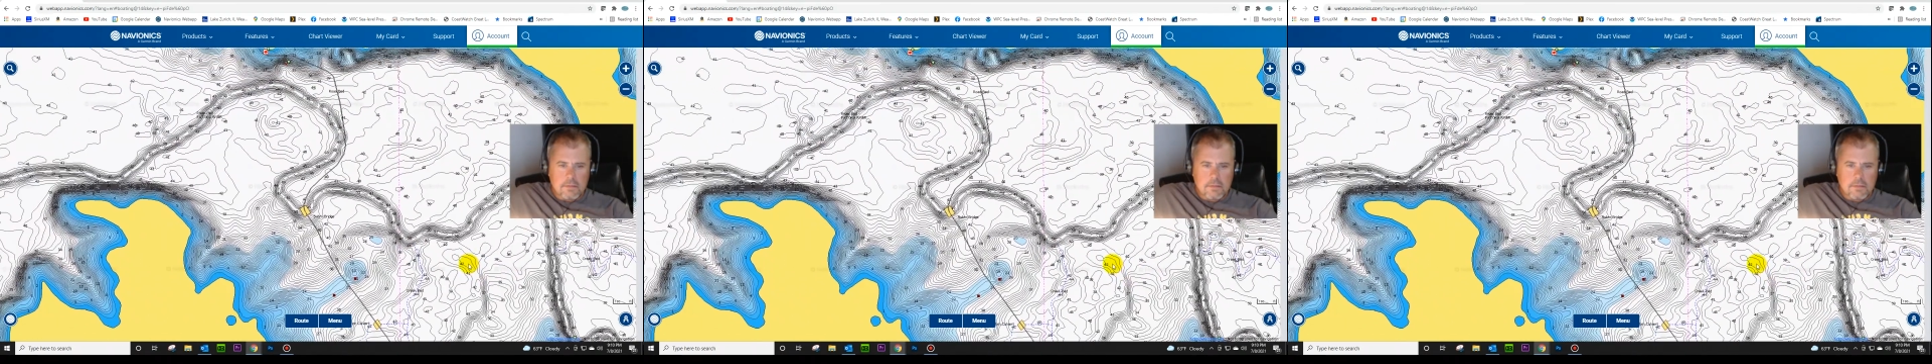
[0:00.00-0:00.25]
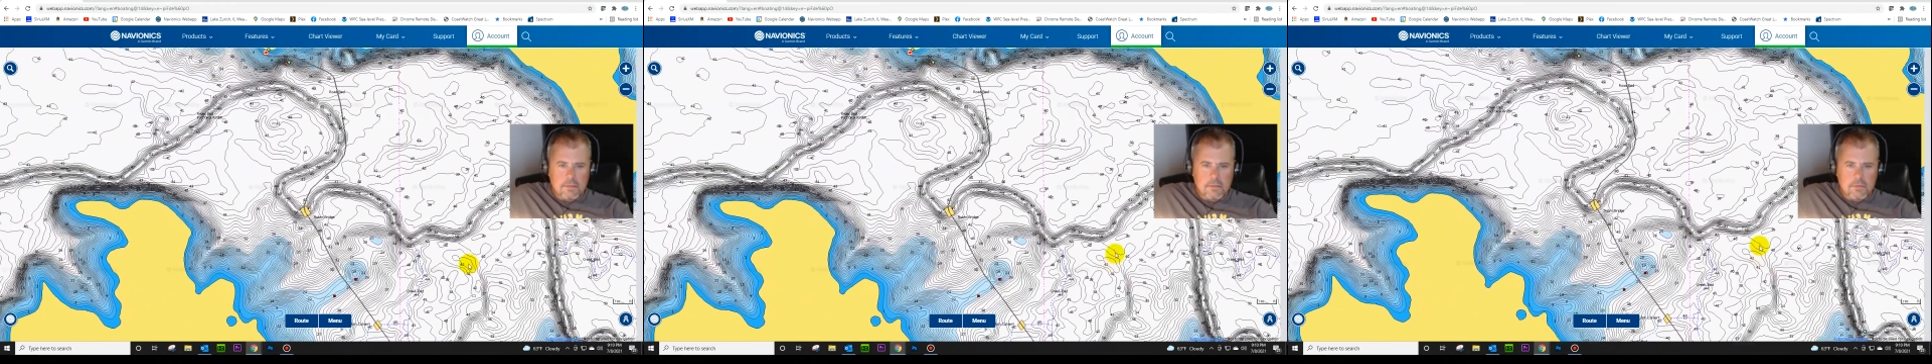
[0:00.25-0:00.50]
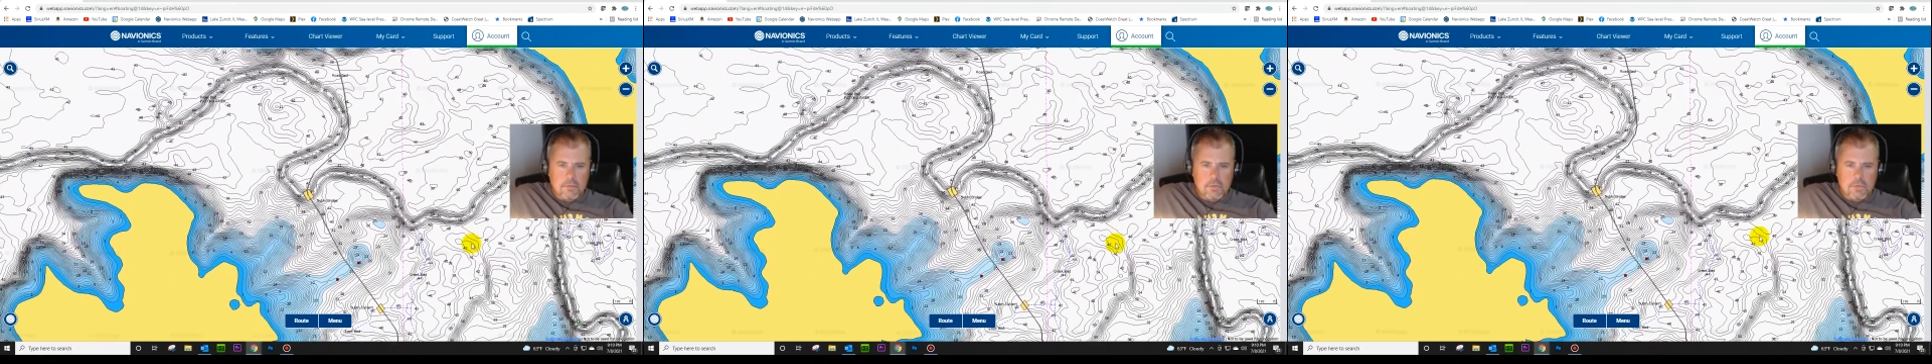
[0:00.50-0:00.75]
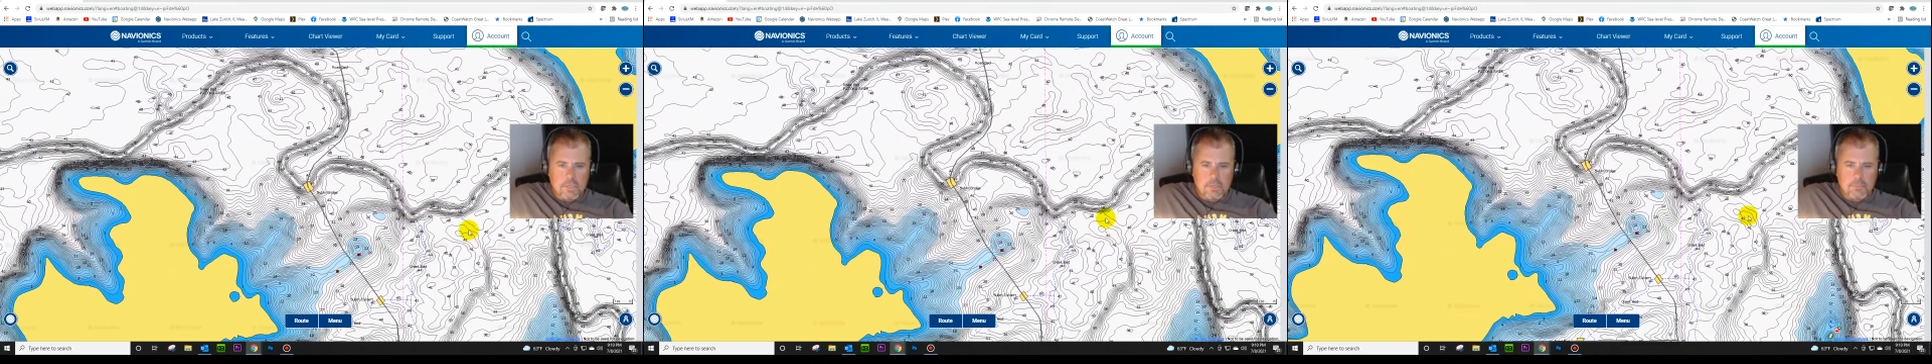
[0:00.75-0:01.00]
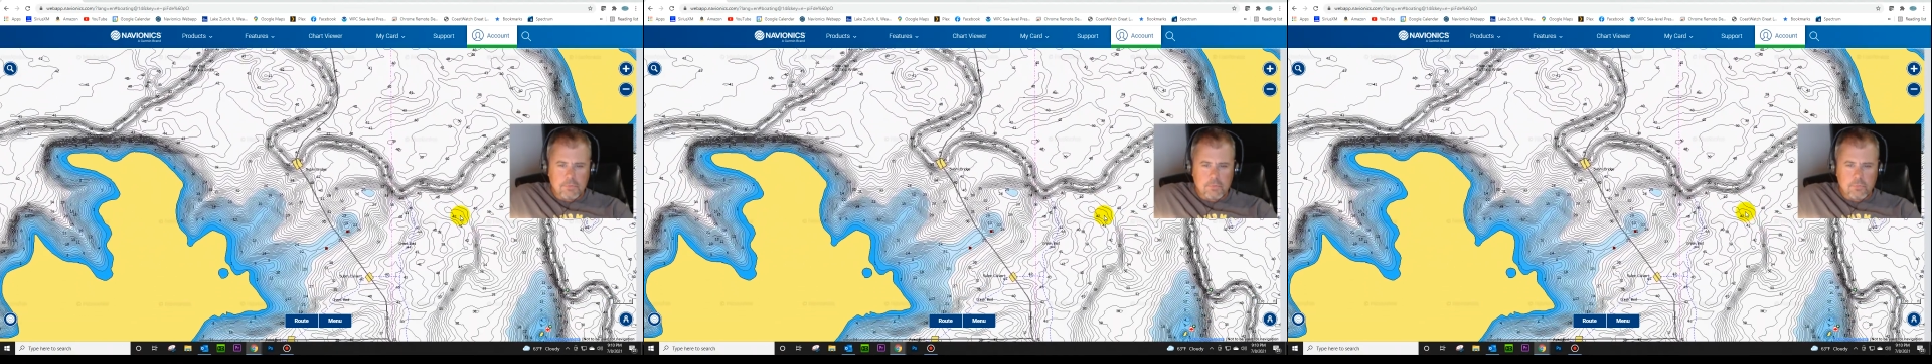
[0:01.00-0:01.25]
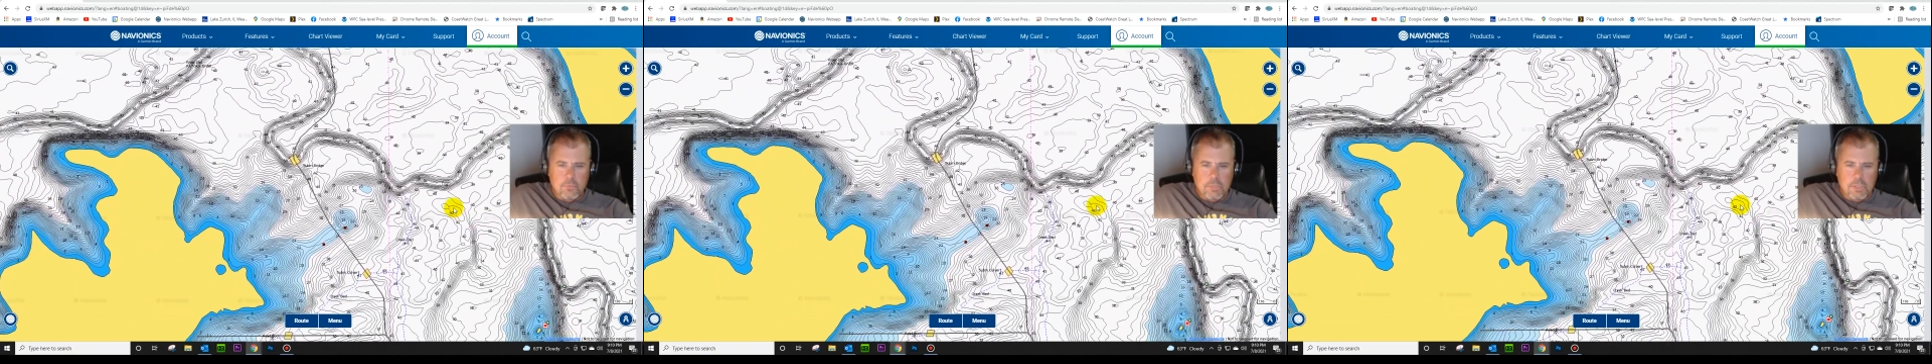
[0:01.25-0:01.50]
Don't know. All right, but
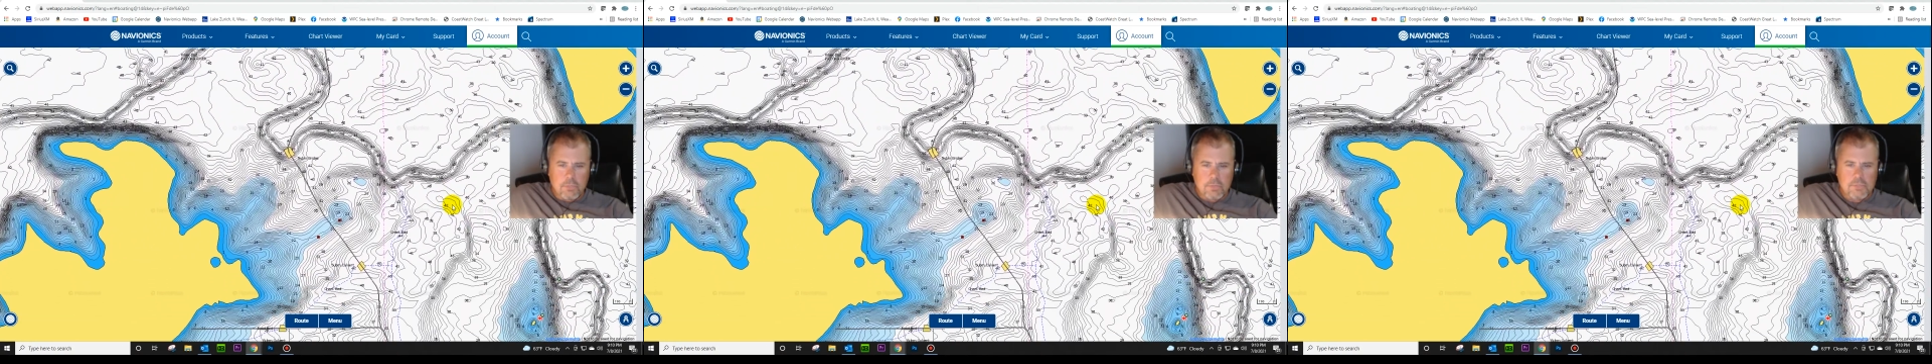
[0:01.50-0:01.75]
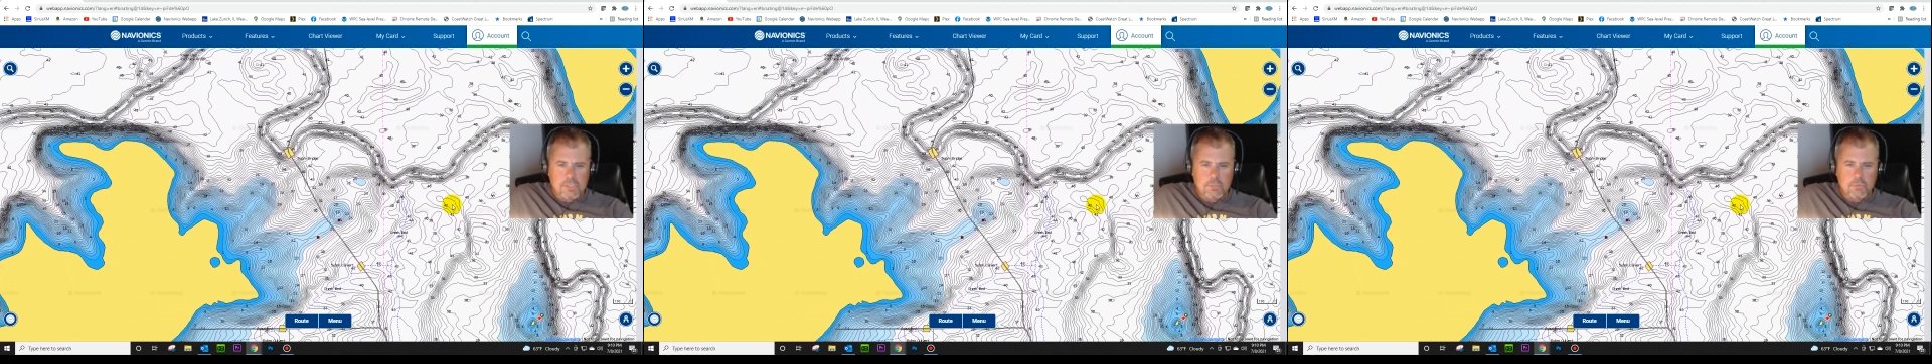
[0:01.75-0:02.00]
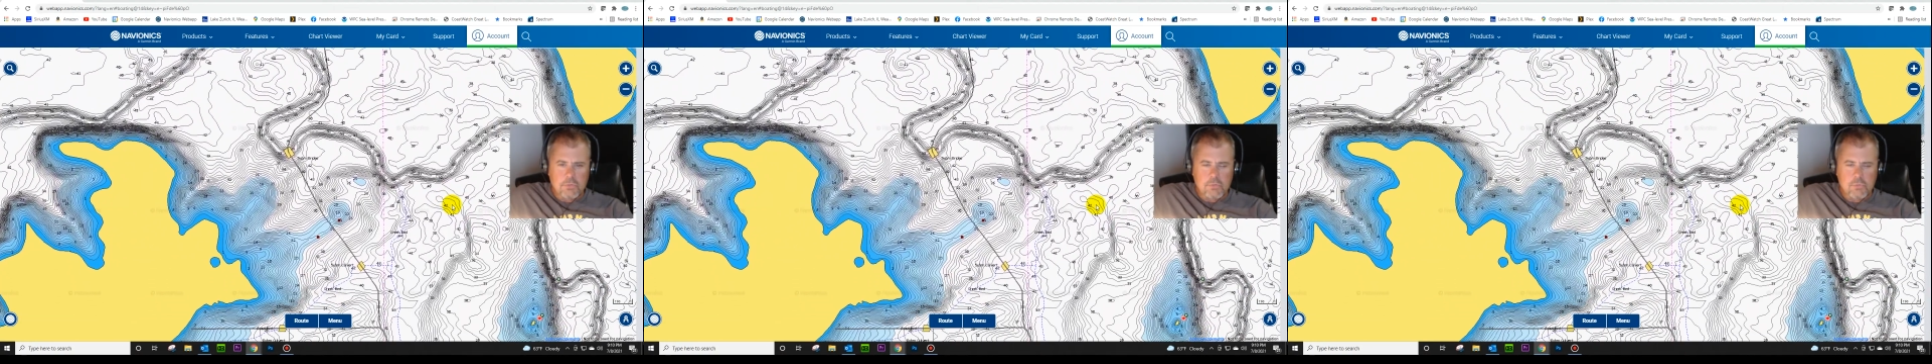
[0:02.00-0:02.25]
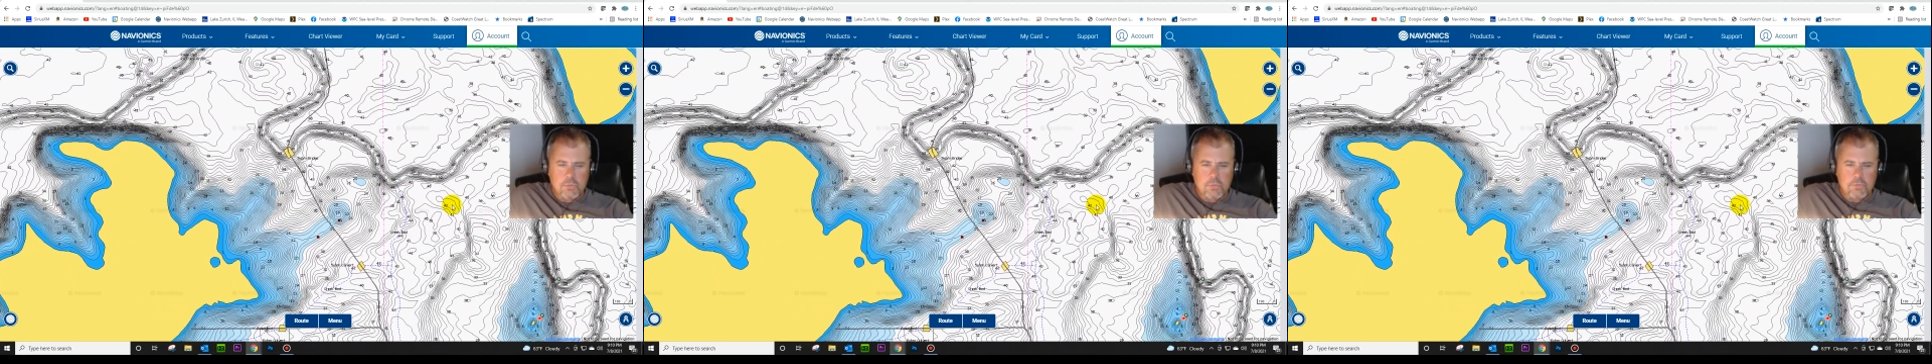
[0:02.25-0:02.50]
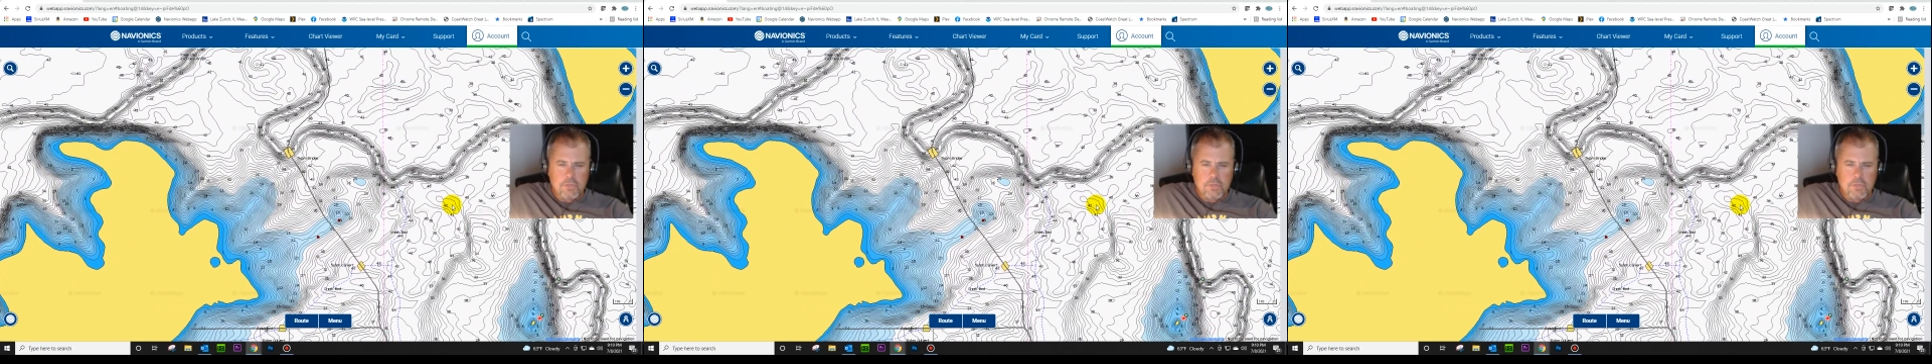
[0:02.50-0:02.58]
we'll stick with this one over here.